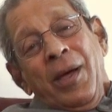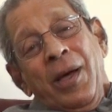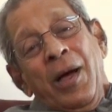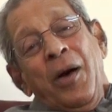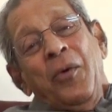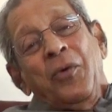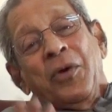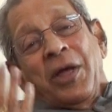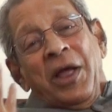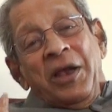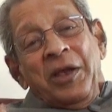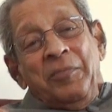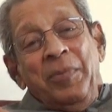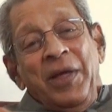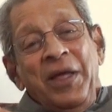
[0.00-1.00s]
How
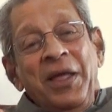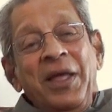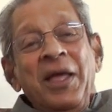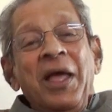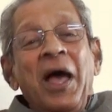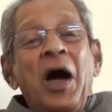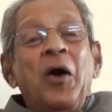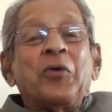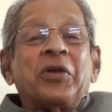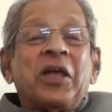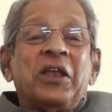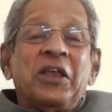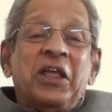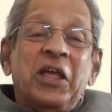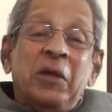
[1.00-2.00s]
can be? How
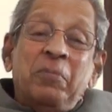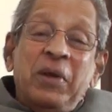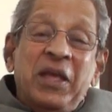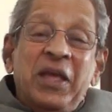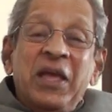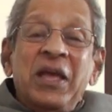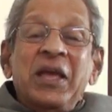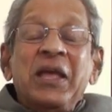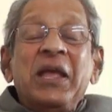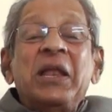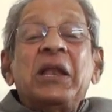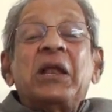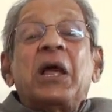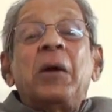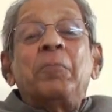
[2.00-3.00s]
can he be
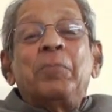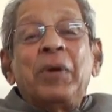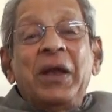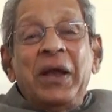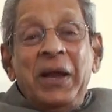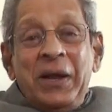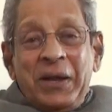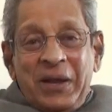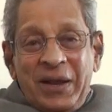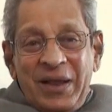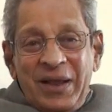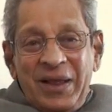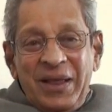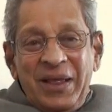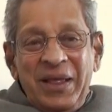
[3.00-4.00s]
incomplete?
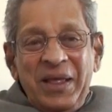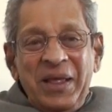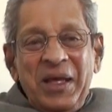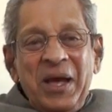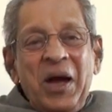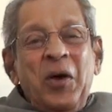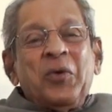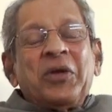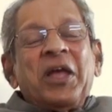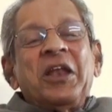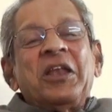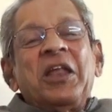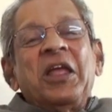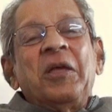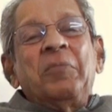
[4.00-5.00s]
How
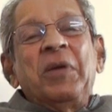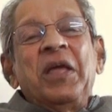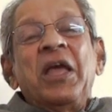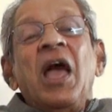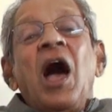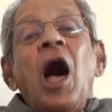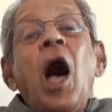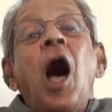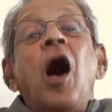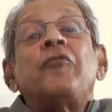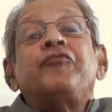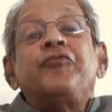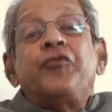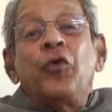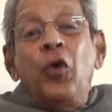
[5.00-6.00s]
can he be
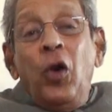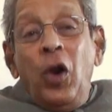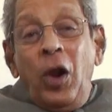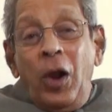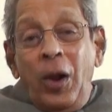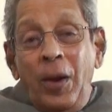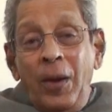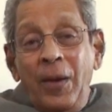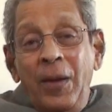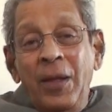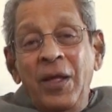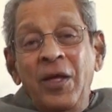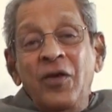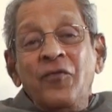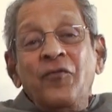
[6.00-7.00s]
half full
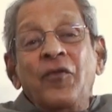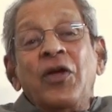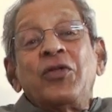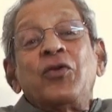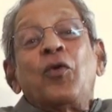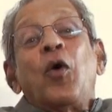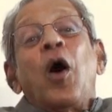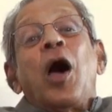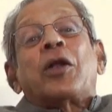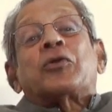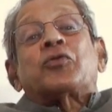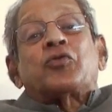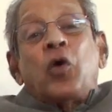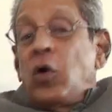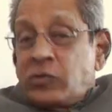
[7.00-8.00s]
when you
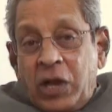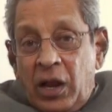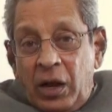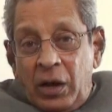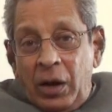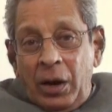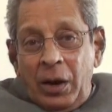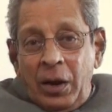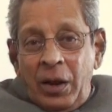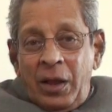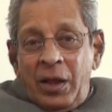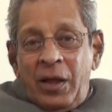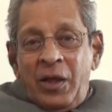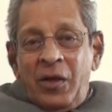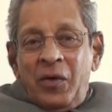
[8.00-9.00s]
are total?
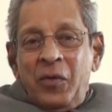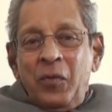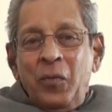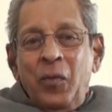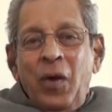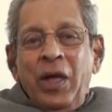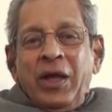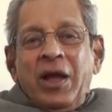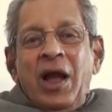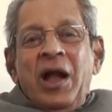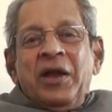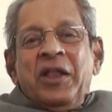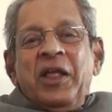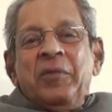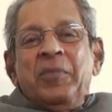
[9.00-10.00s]
Why
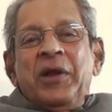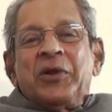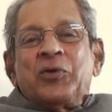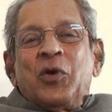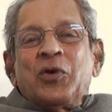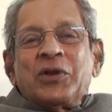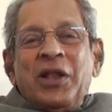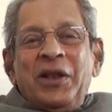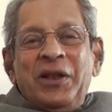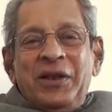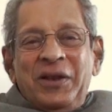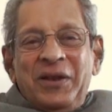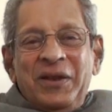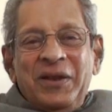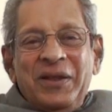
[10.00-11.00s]
can't he be
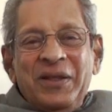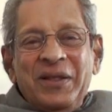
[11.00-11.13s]
total?